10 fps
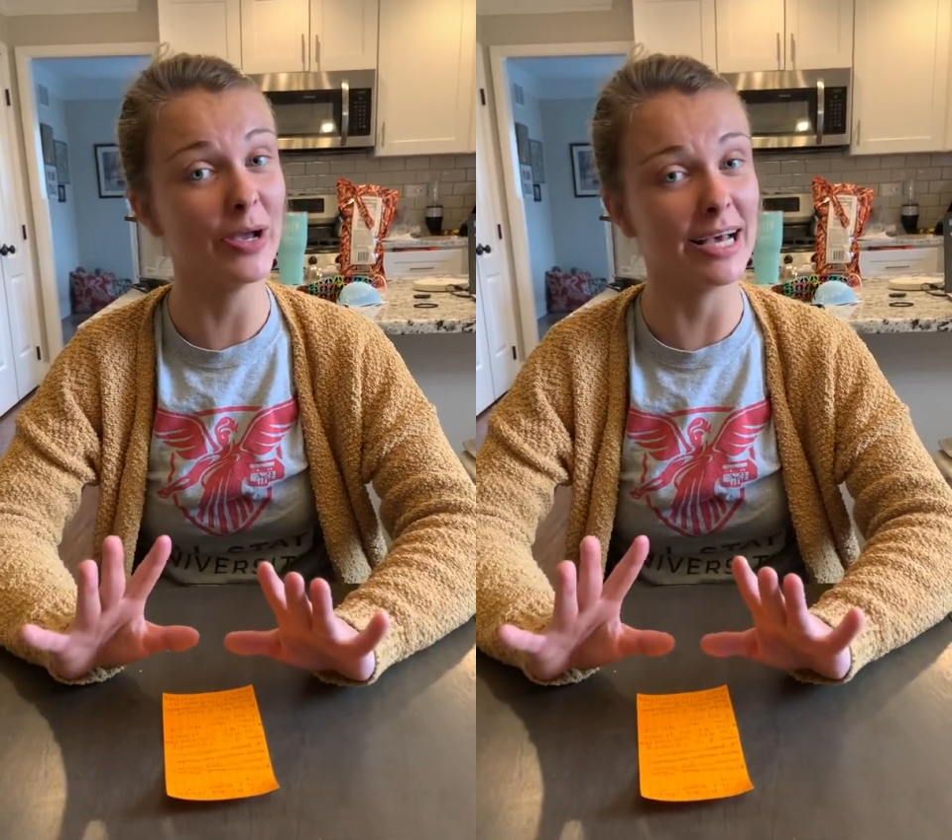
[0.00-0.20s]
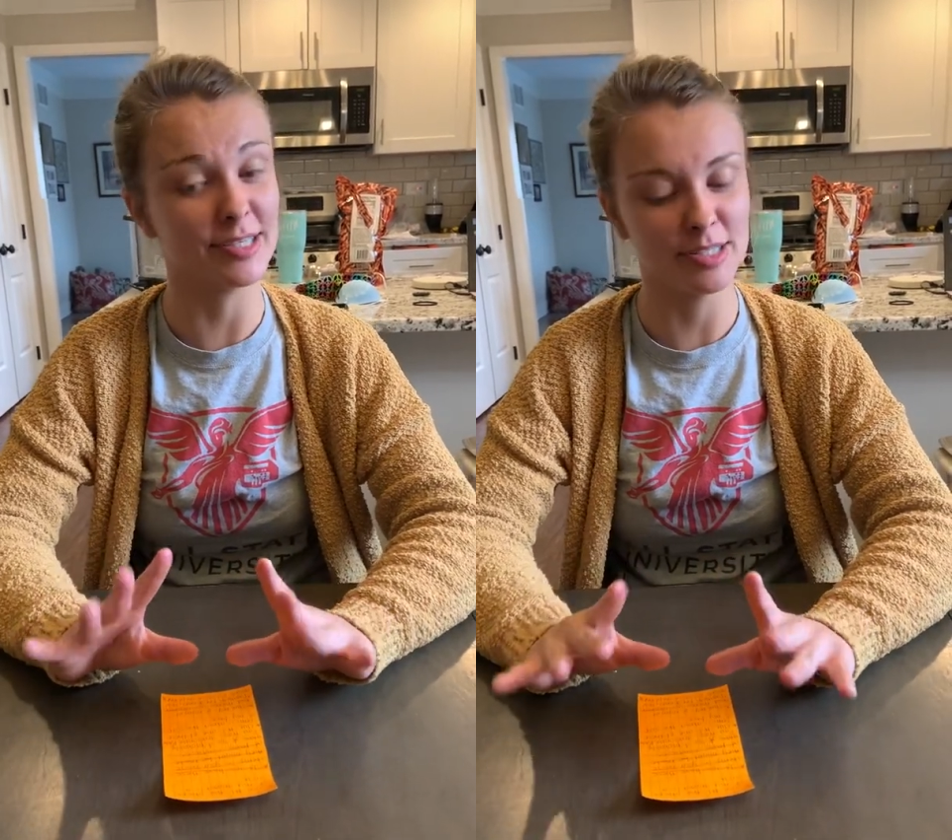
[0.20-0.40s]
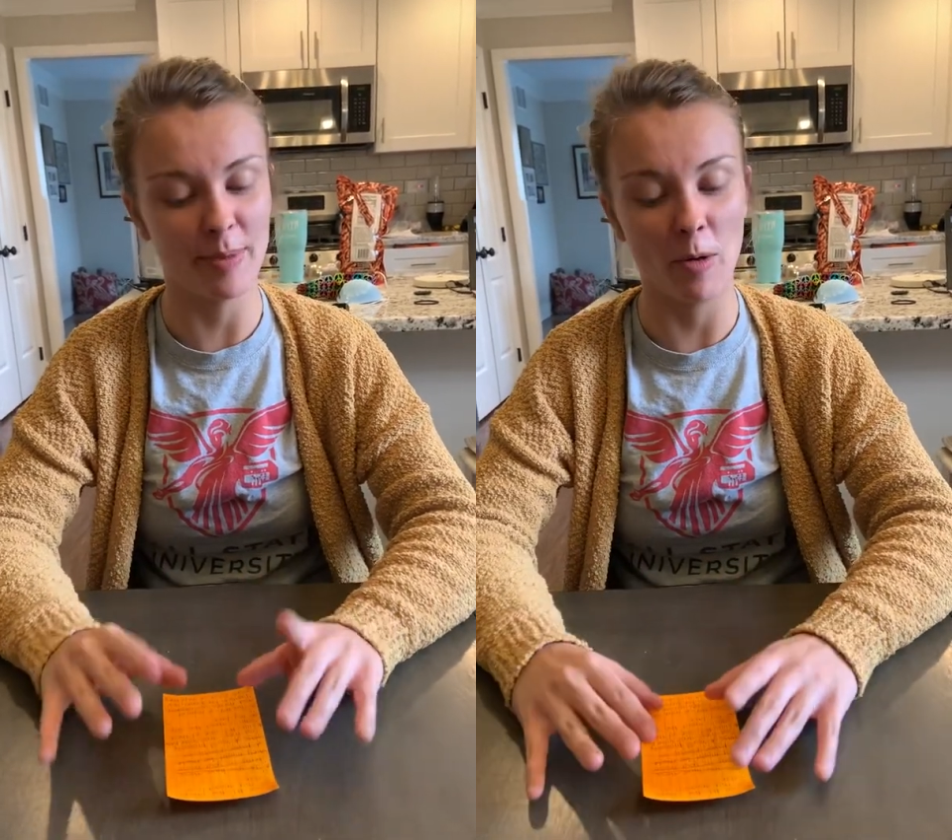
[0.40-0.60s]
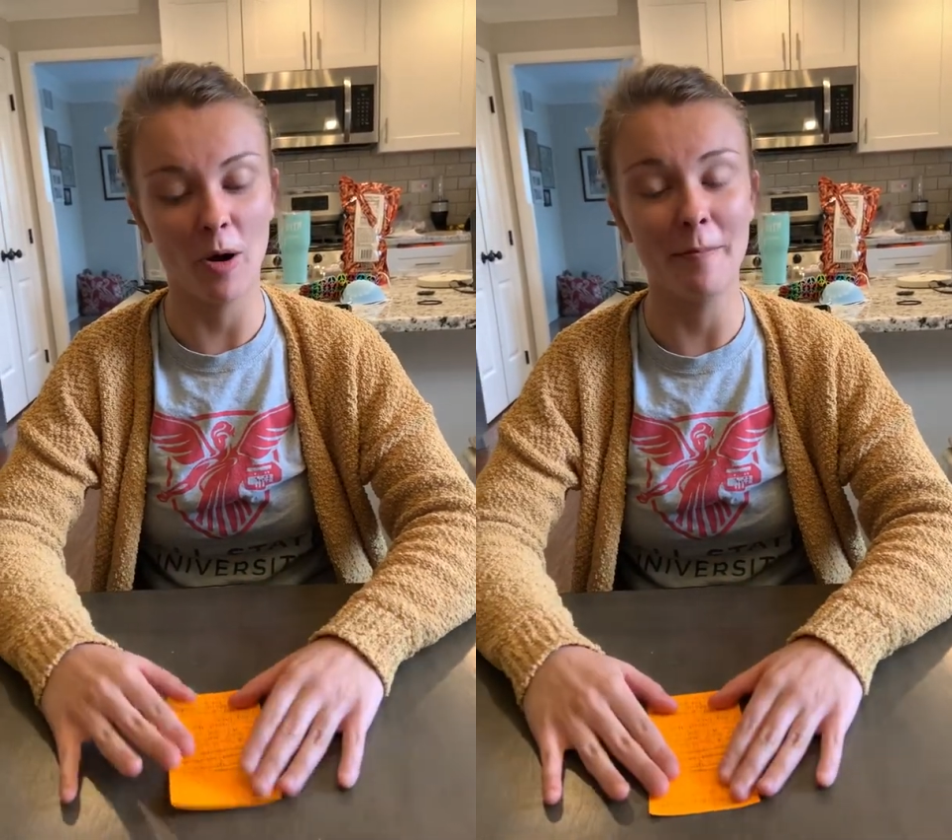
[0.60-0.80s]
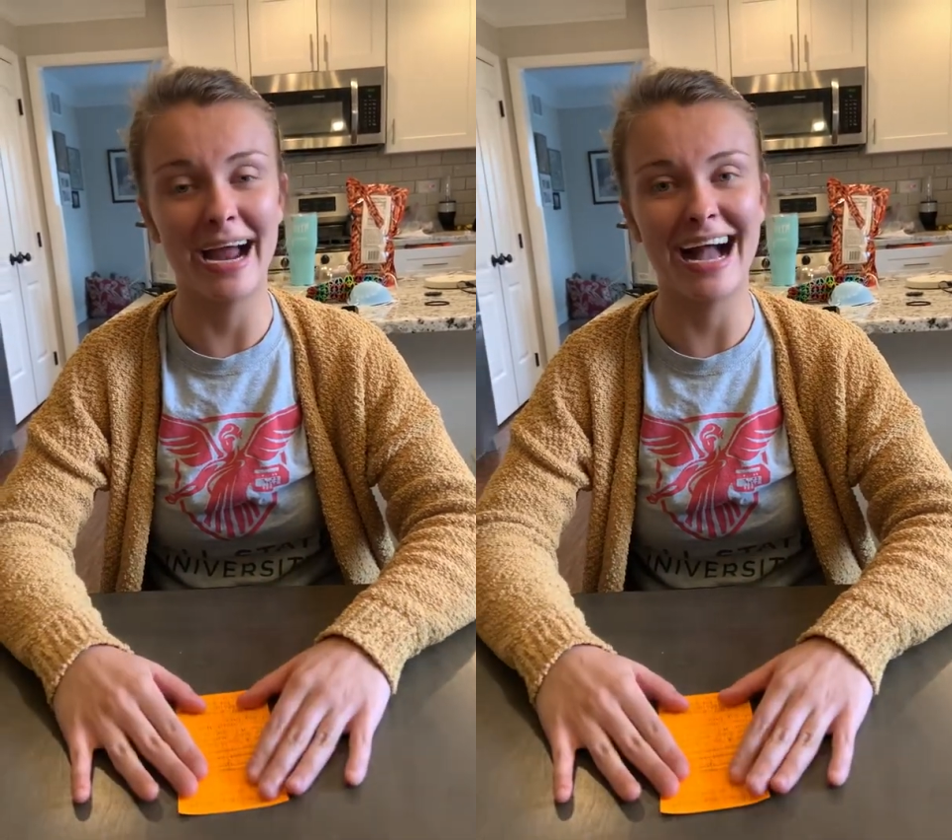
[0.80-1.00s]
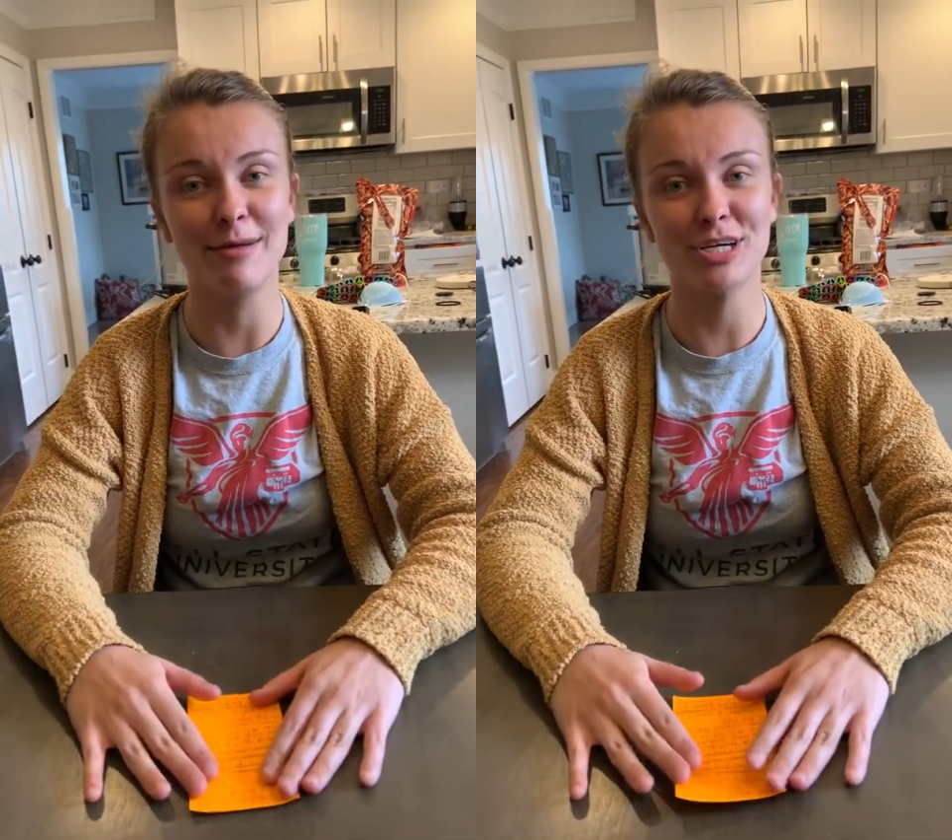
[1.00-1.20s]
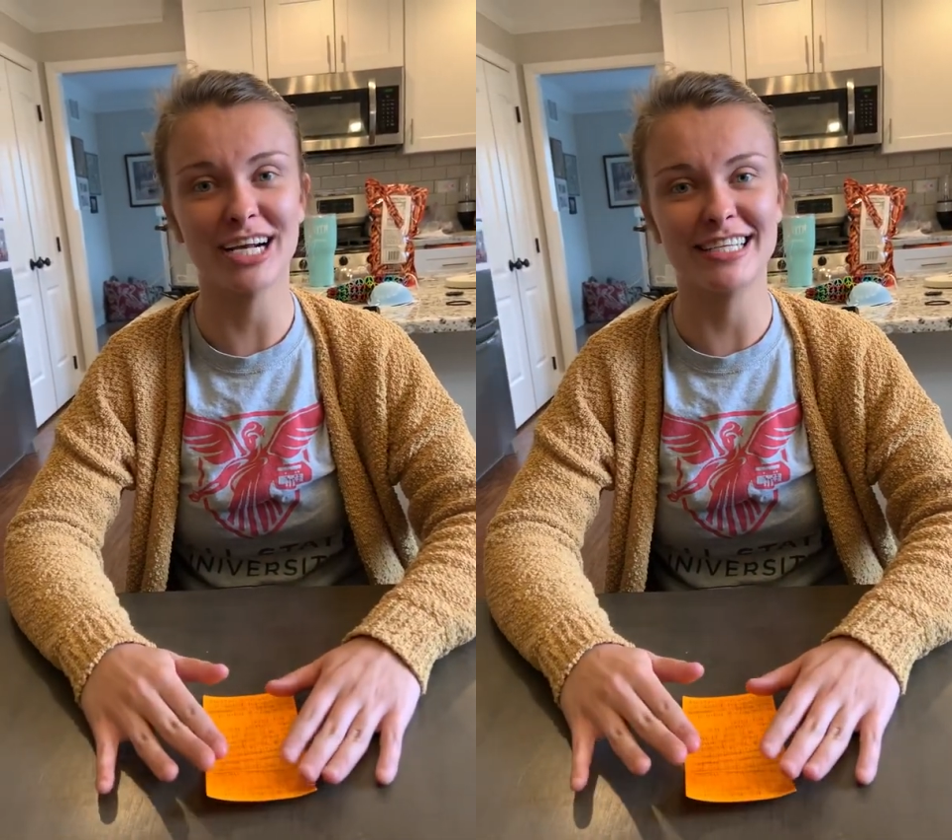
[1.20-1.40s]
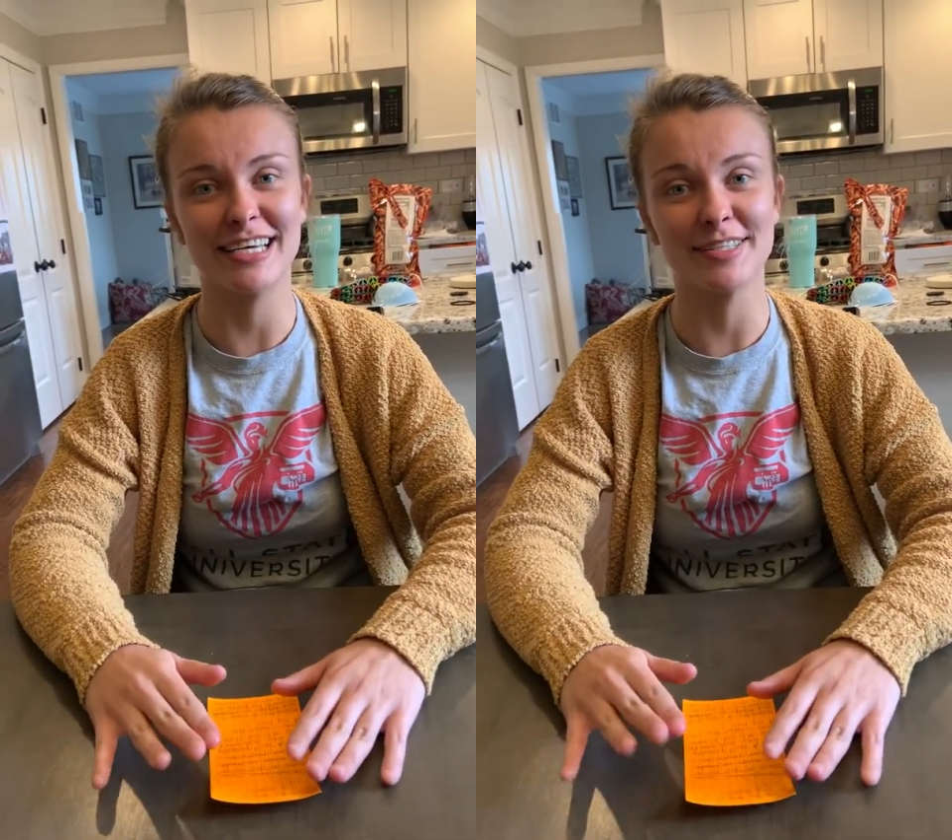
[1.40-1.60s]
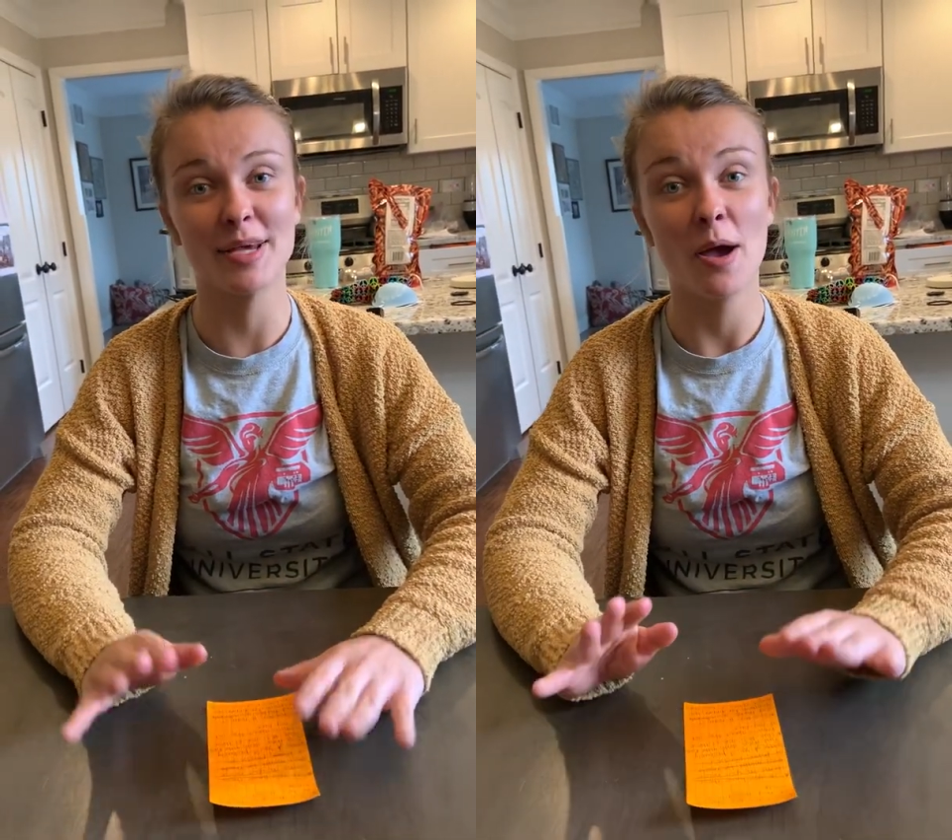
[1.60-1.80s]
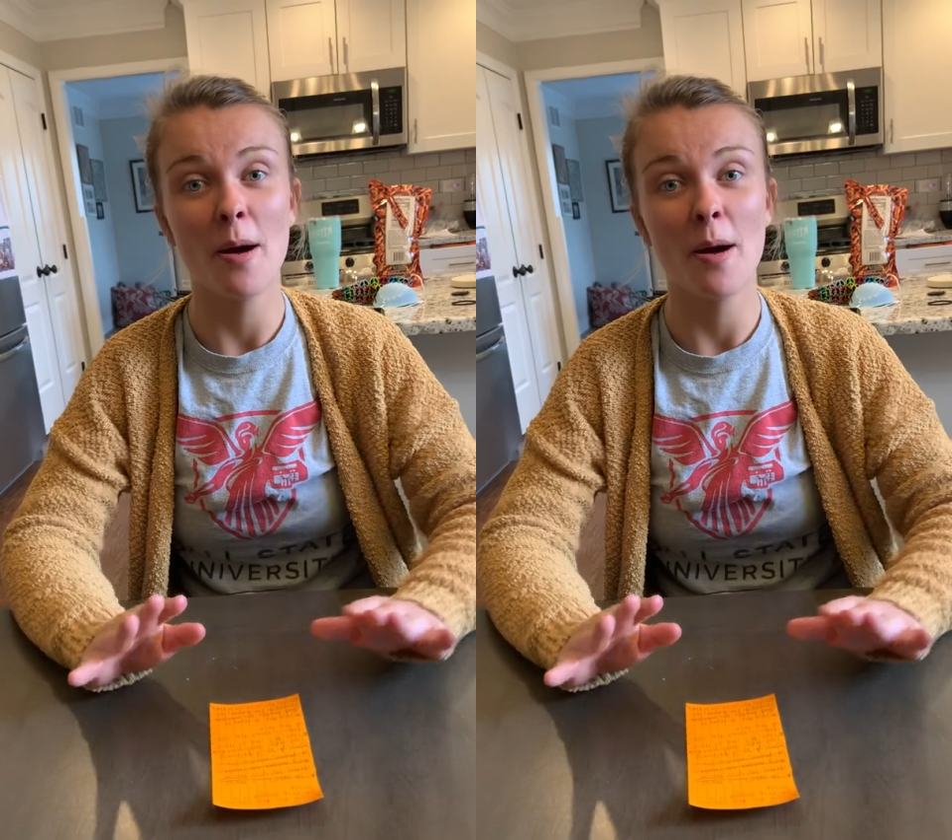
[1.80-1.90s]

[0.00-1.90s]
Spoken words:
guesses about what my object is.